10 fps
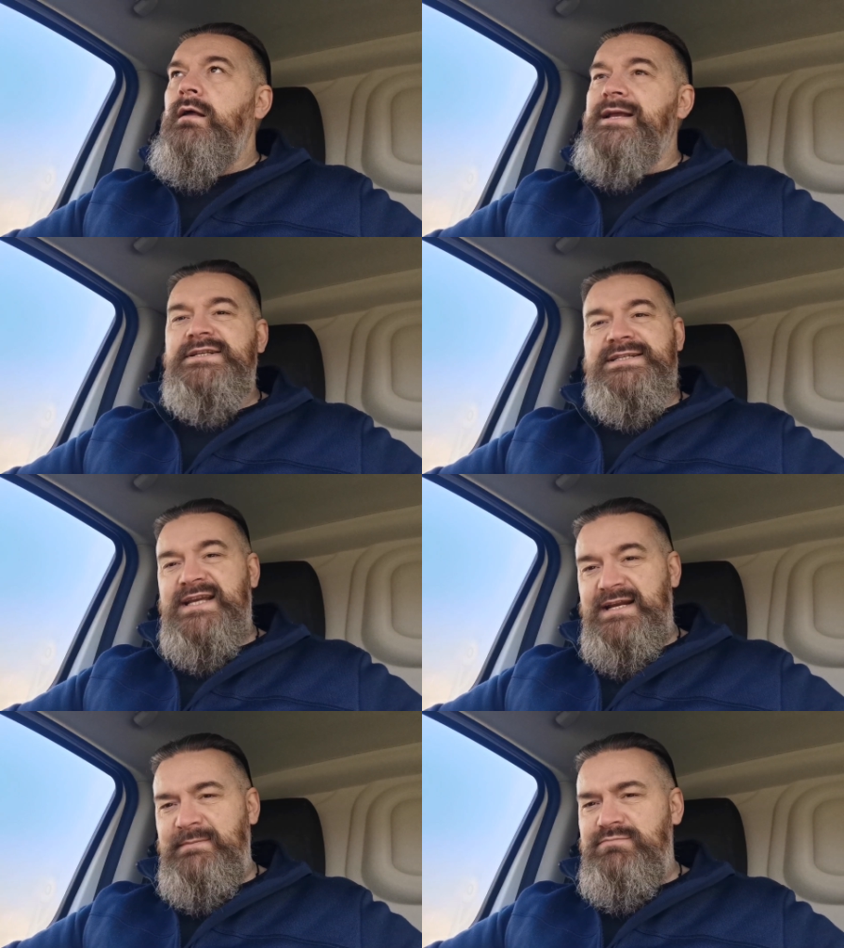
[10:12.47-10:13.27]
let's just
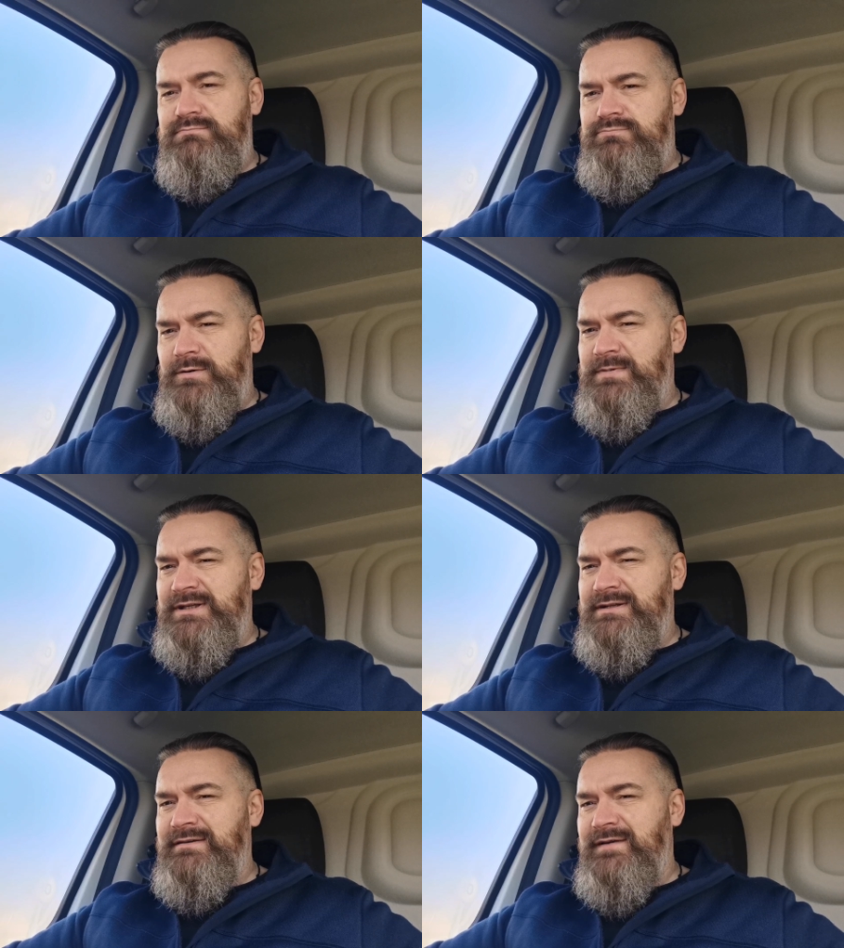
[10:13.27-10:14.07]
say they
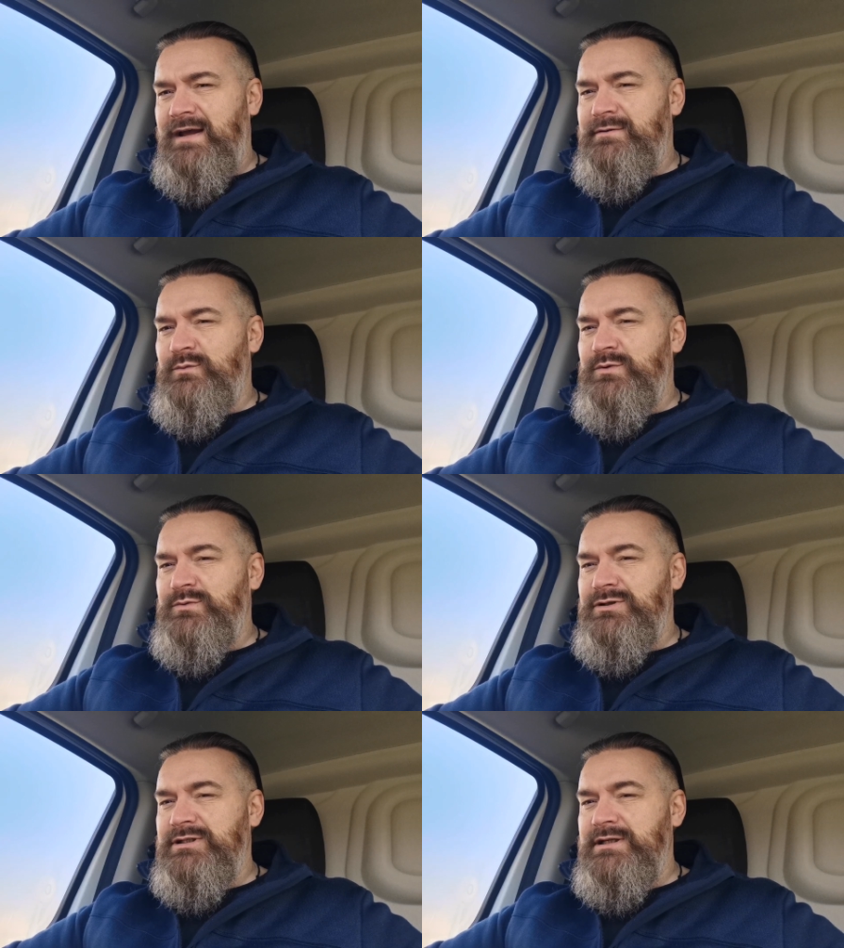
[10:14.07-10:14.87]
probably should have had a
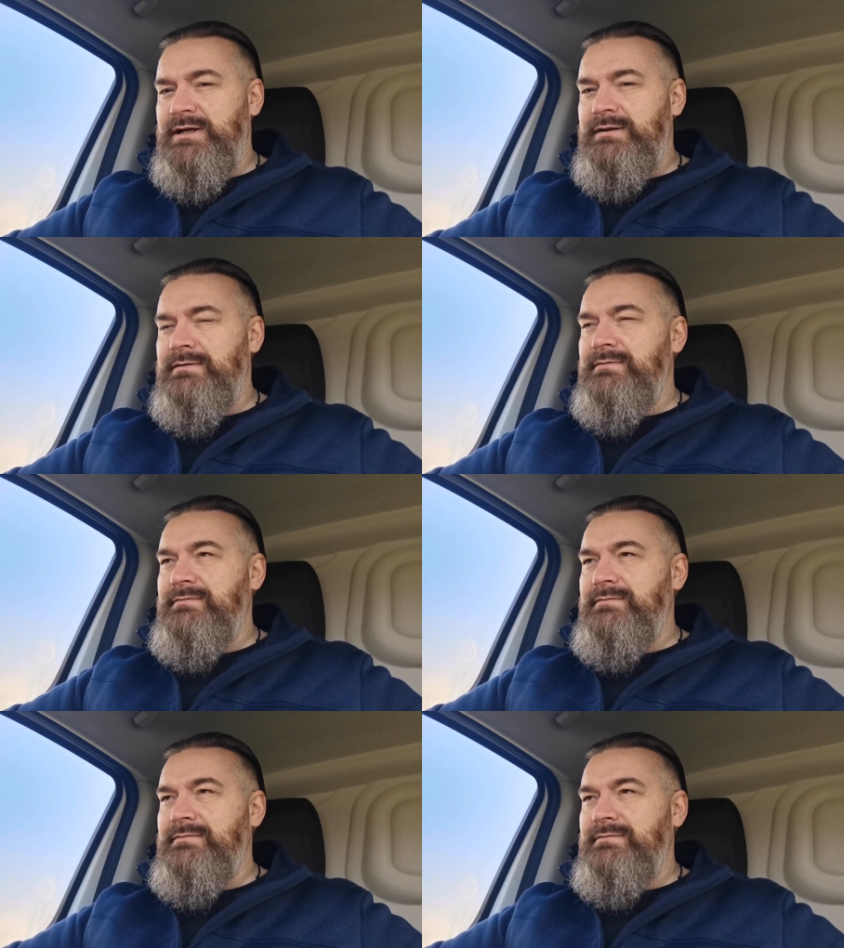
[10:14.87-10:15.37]
watershed.